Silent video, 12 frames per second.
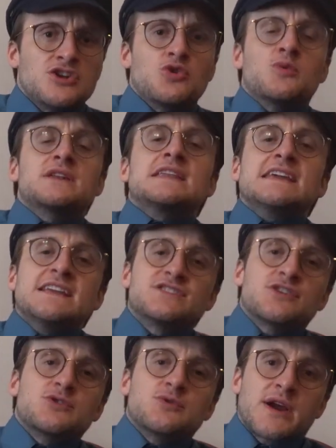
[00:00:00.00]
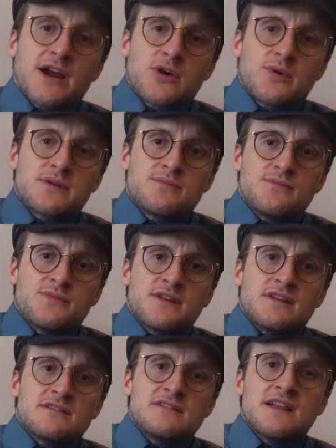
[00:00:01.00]
No one needs to do heroin.
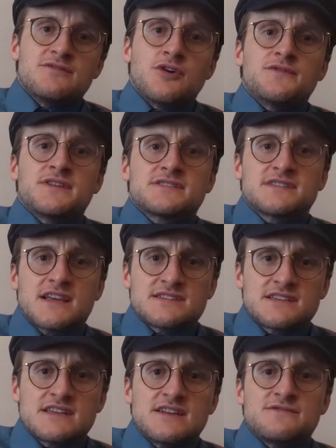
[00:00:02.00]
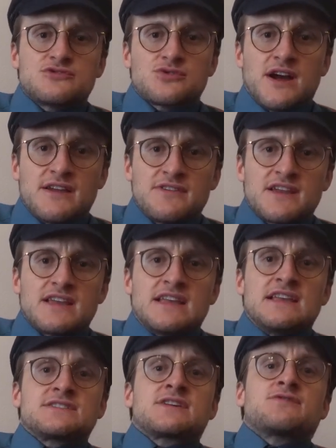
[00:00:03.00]
The level of necessity of driving
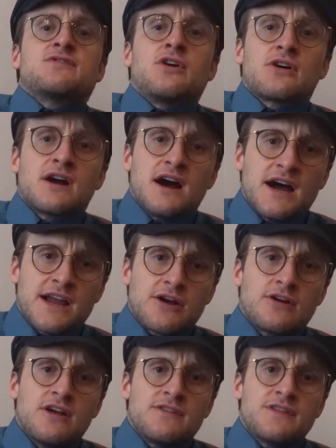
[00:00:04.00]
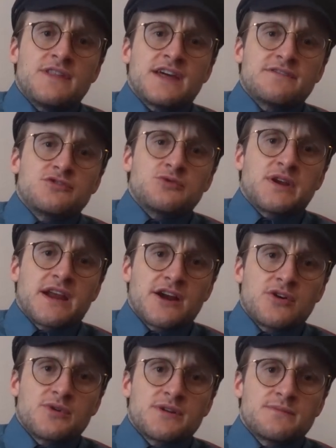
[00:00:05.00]
is far higher than that of doing
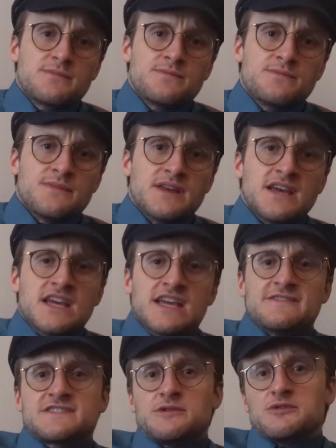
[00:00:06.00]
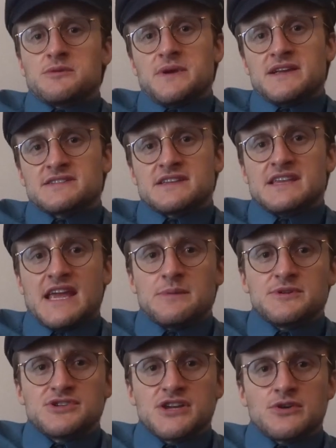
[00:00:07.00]
heroin. If someone makes a
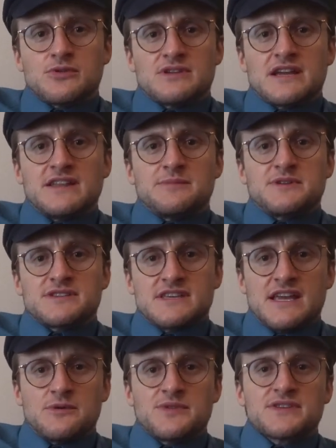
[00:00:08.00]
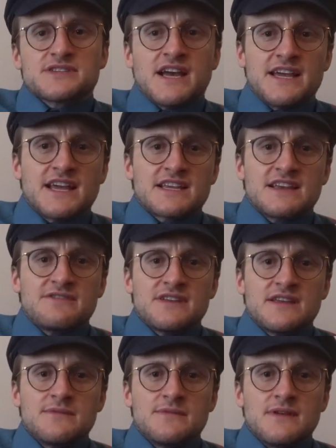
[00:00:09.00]
damaging or deadly mistake with a side
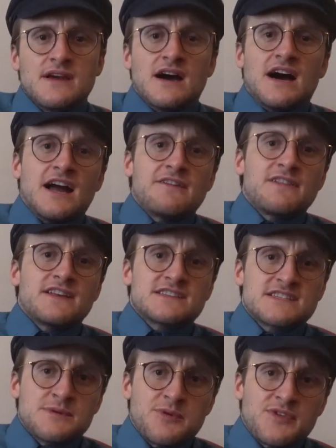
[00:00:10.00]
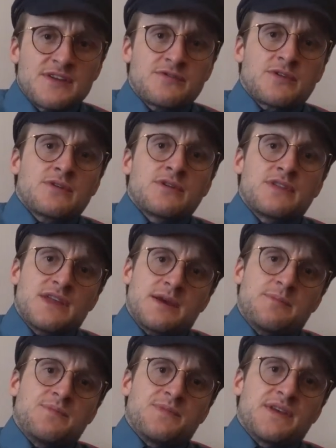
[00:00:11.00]
activity, I have less sympathy for
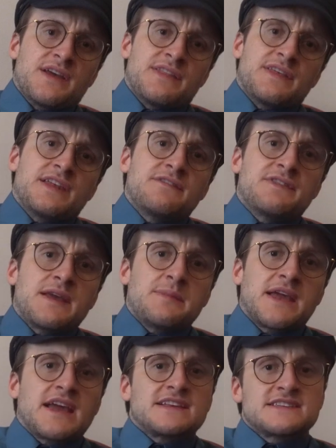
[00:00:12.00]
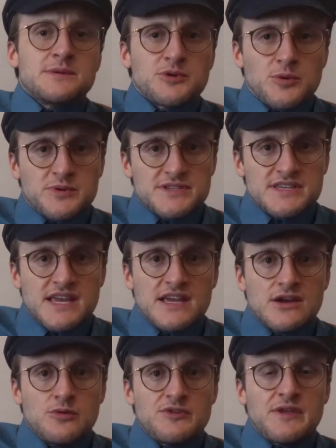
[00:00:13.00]
them than if they make a similar
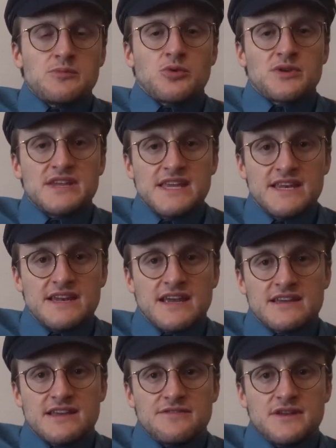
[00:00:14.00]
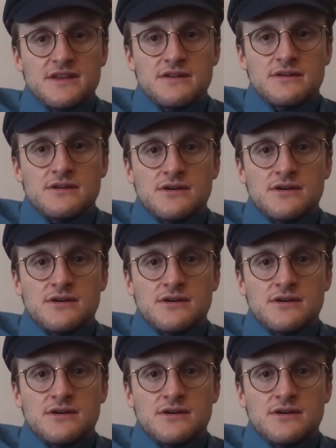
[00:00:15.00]
mistake with a more needed activity.